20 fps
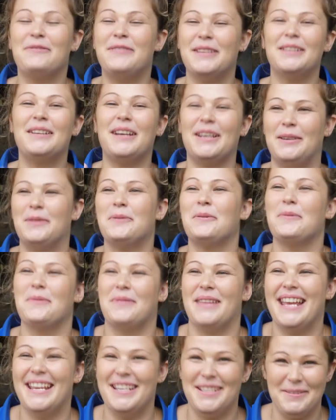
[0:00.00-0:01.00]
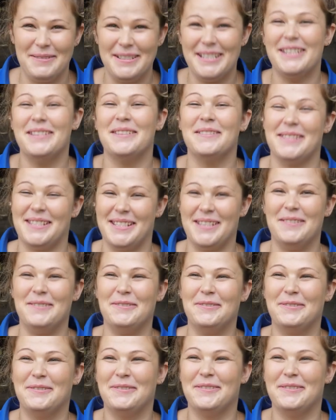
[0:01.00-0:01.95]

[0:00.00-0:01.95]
feel like you're there doing it yourself.